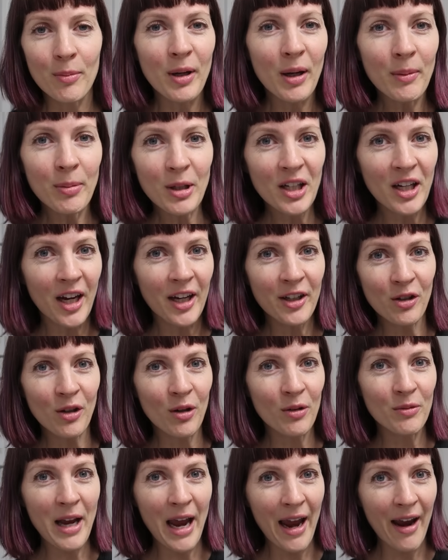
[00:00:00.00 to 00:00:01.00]
be able to cut your
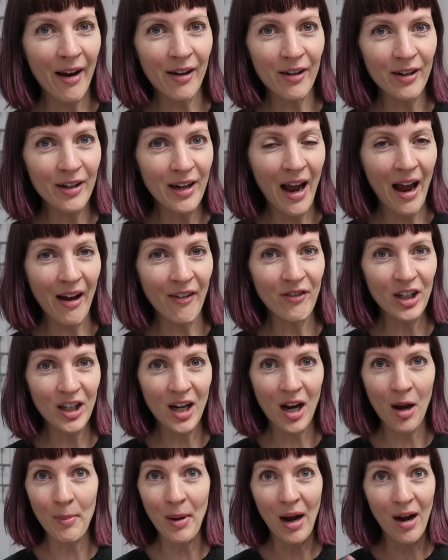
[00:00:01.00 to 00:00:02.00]
own hair and have it
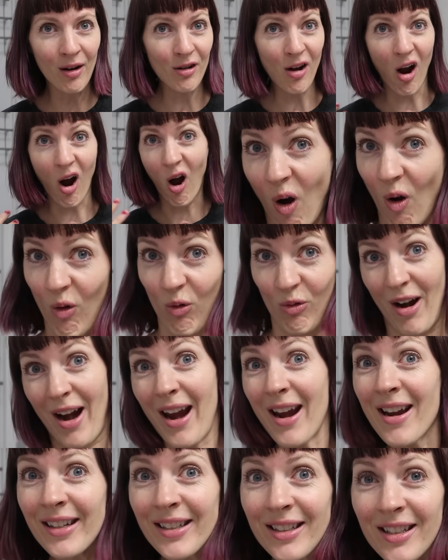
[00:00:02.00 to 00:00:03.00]
come out all
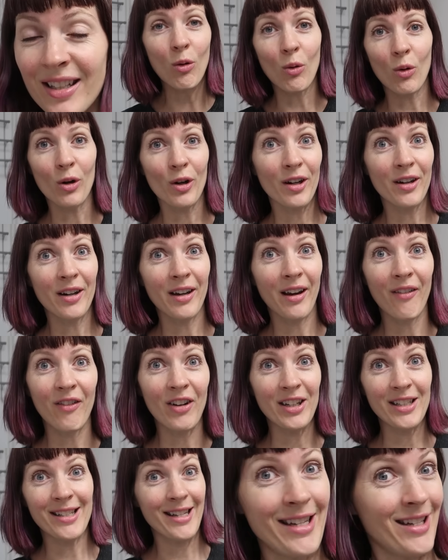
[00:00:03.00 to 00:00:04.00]
right, or
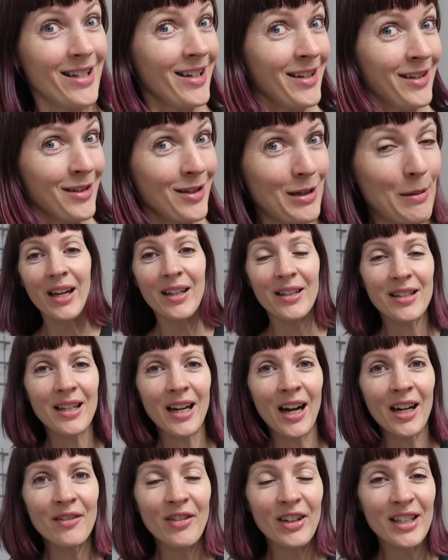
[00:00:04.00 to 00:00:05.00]
even decent, it's
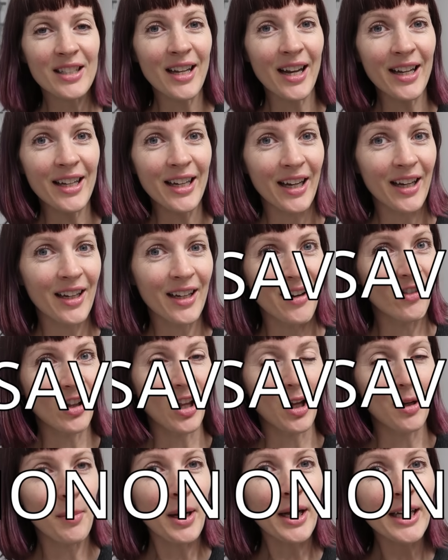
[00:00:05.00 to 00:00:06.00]
kind of exciting. Save a
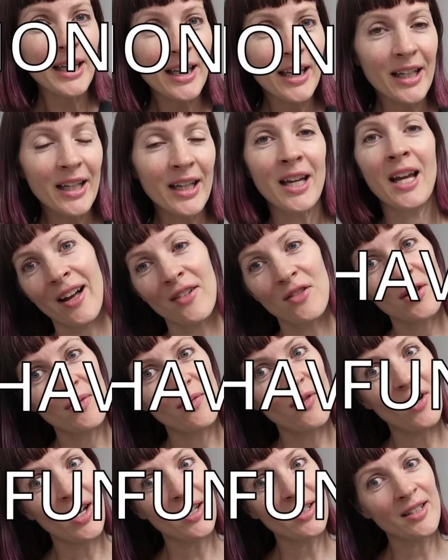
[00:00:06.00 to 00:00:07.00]
lot of money, have some
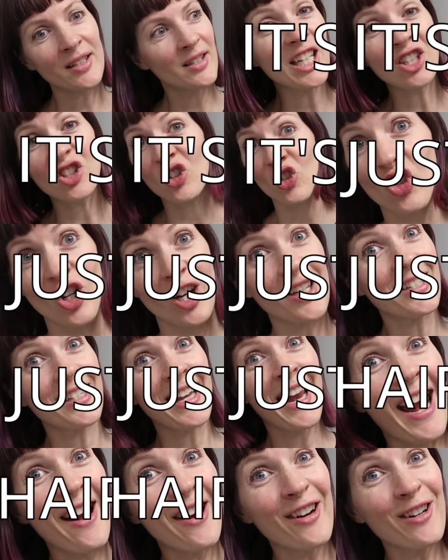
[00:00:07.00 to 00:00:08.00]
fun. It's just
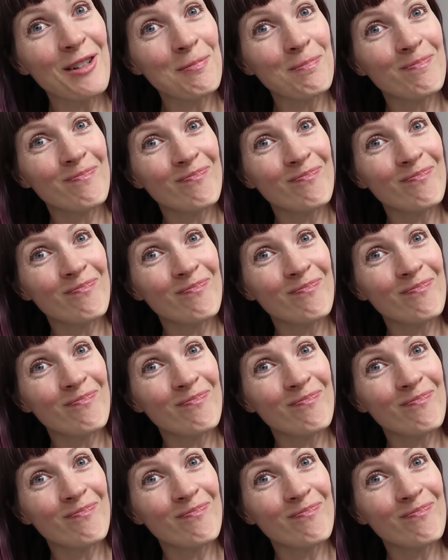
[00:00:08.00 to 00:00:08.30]
hair.